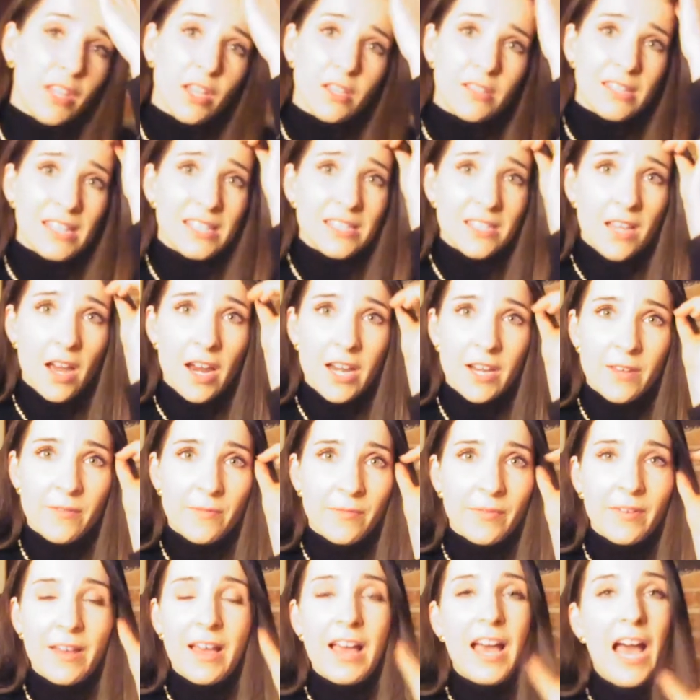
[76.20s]
So that's kind of
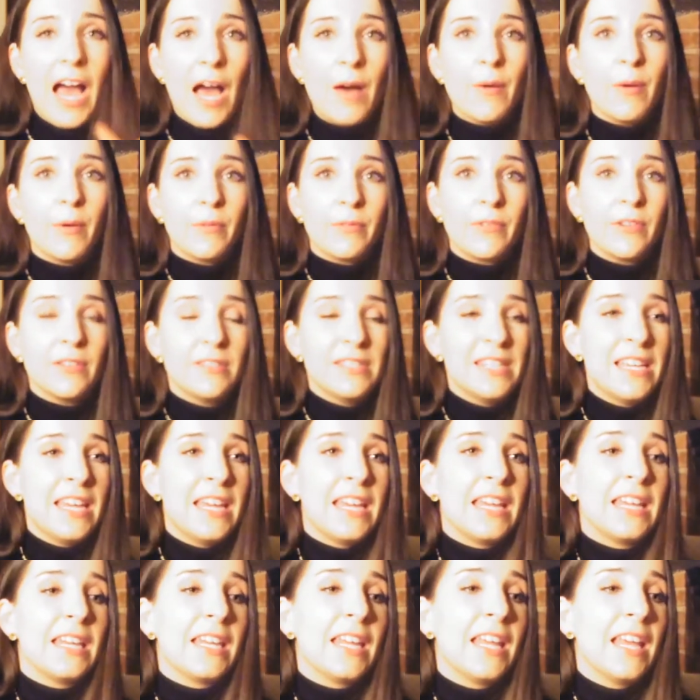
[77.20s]
our
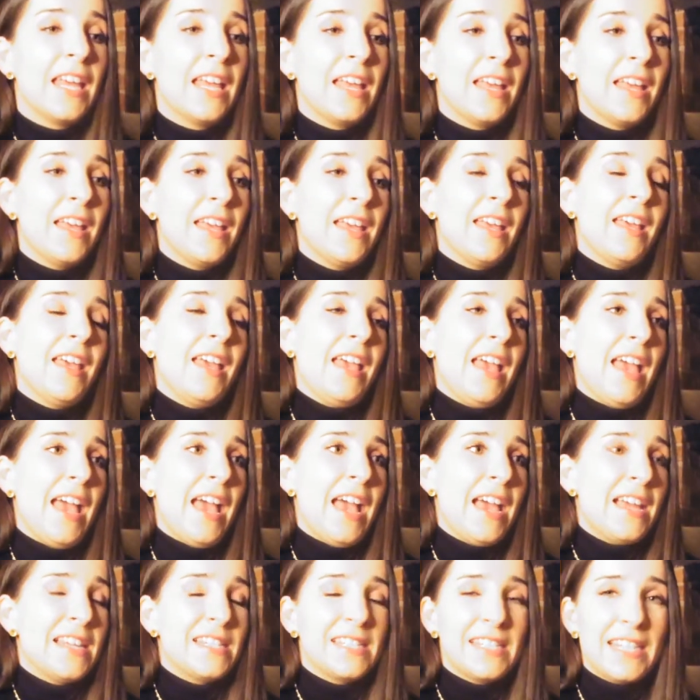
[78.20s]
routine.
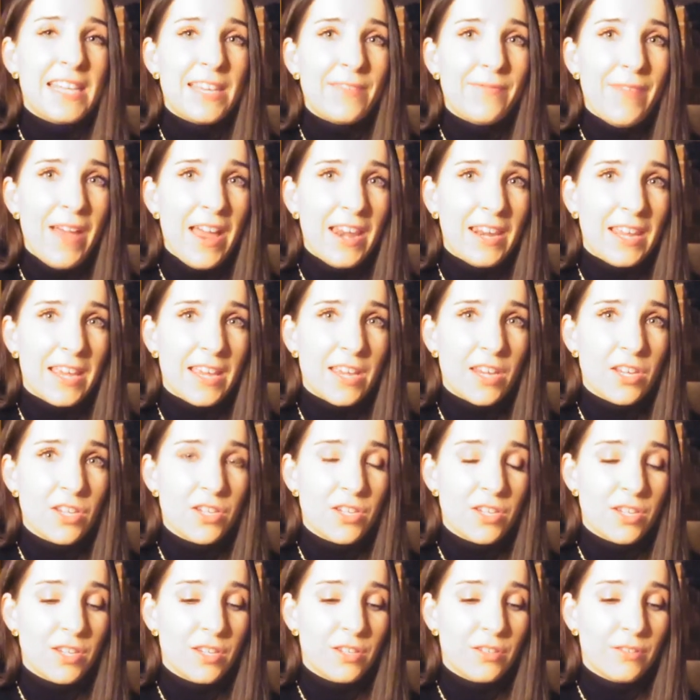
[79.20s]
And he
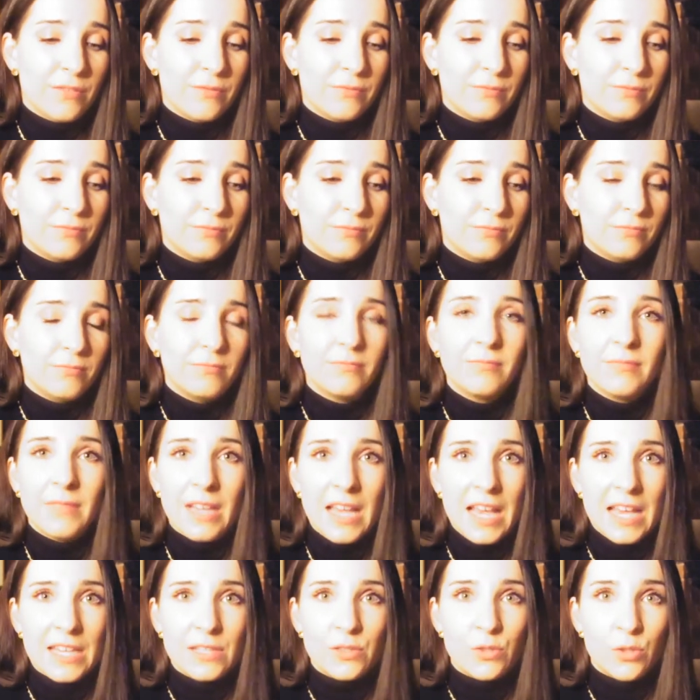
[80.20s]
vanished
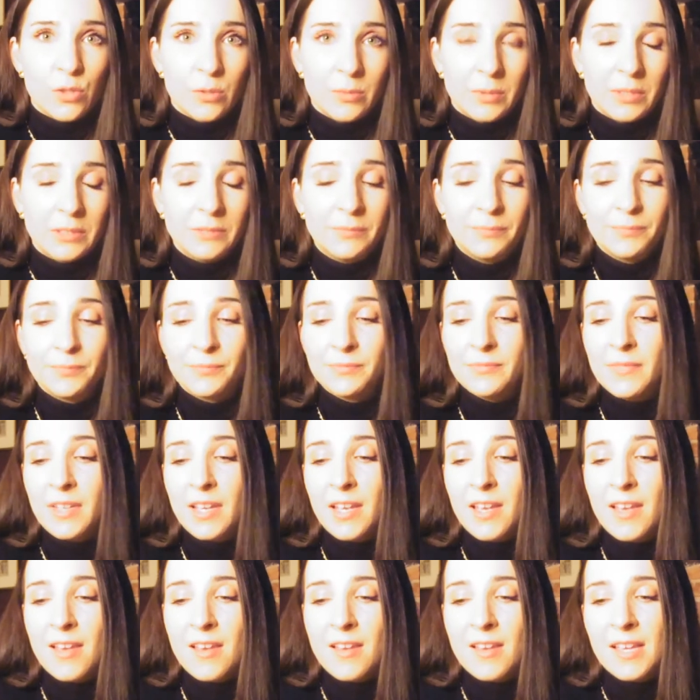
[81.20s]
as normal.
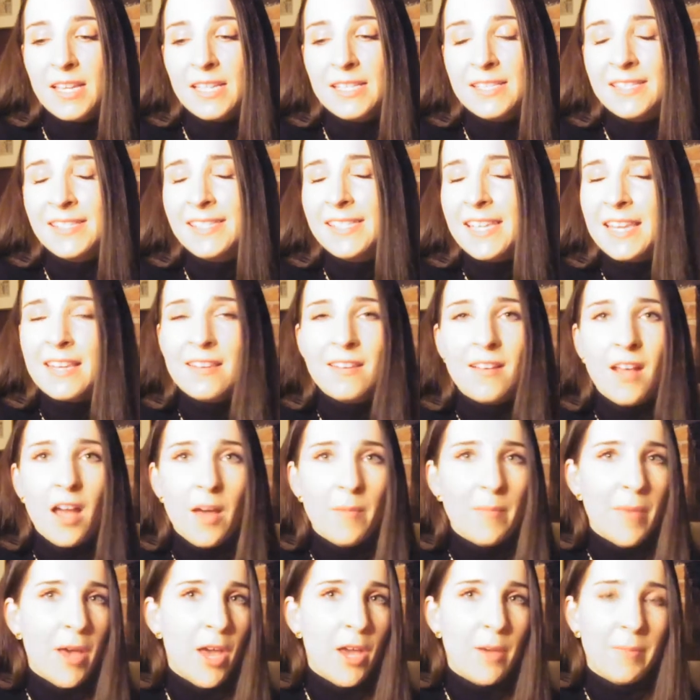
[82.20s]
Didn't
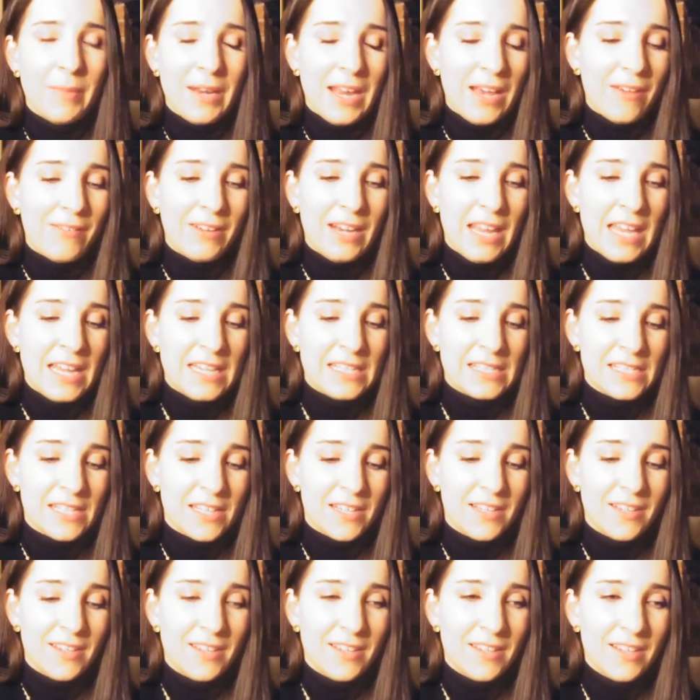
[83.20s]
come home an hour
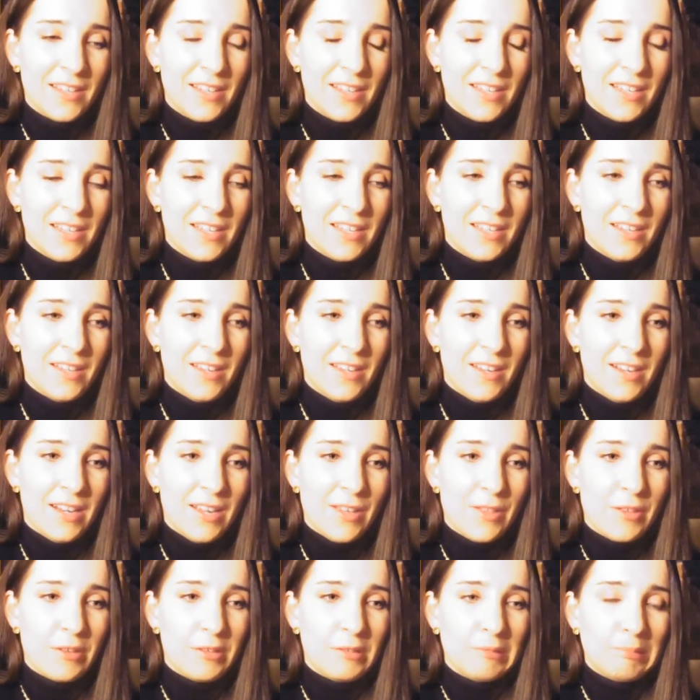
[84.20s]
later. I
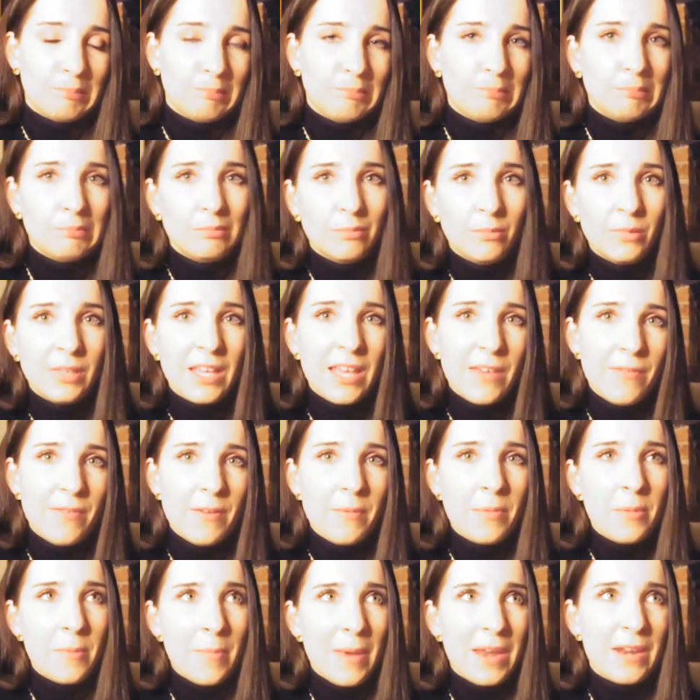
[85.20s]
thought, we'll give
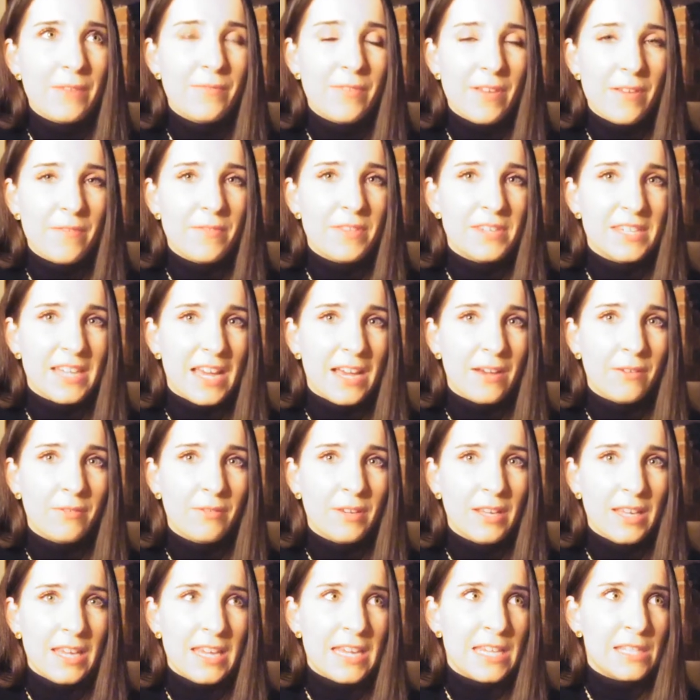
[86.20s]
him the benefit of the doubt.
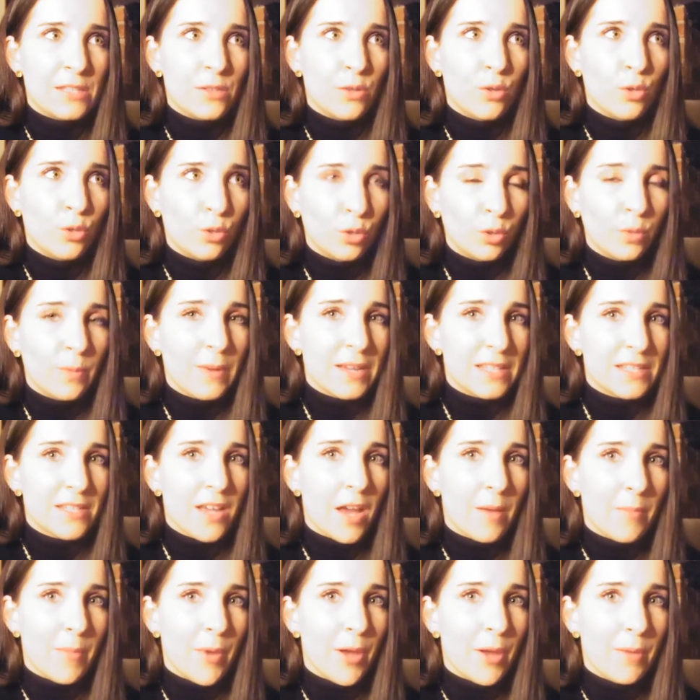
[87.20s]
Like, he's always
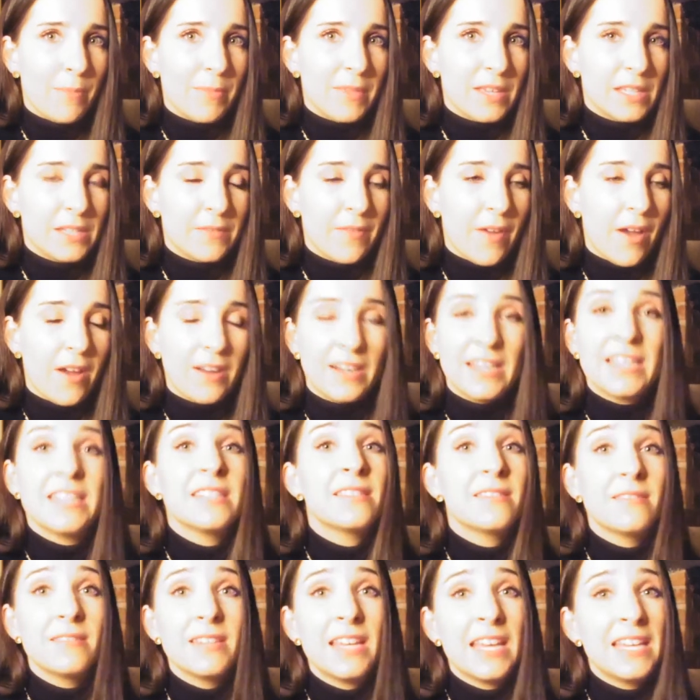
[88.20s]
come home this far. And
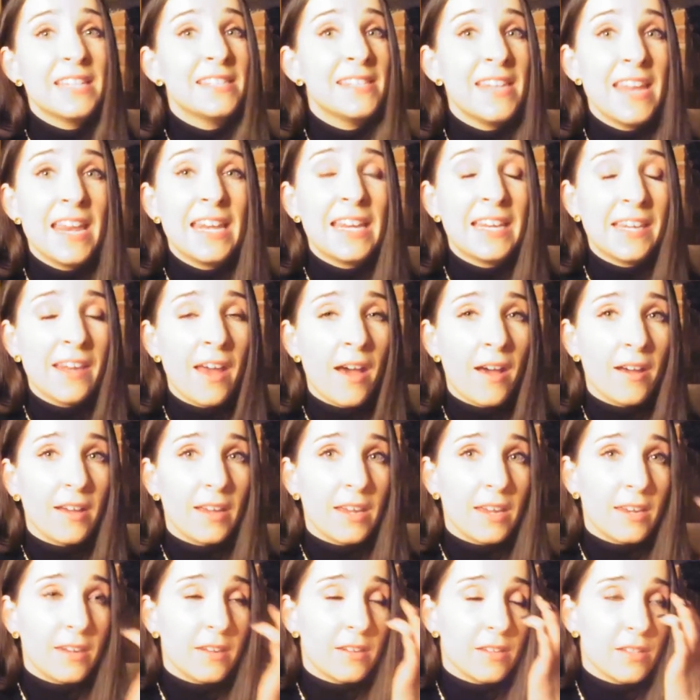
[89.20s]
he's nearly
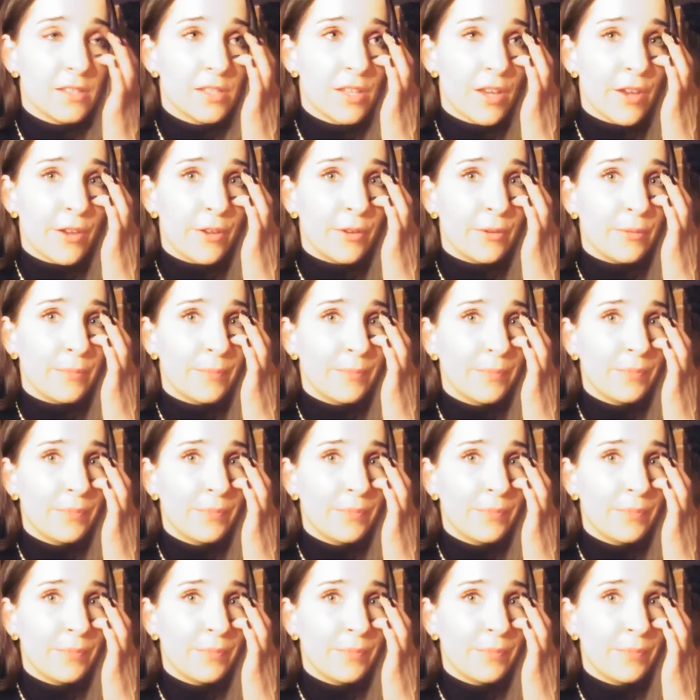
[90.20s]
nine, so...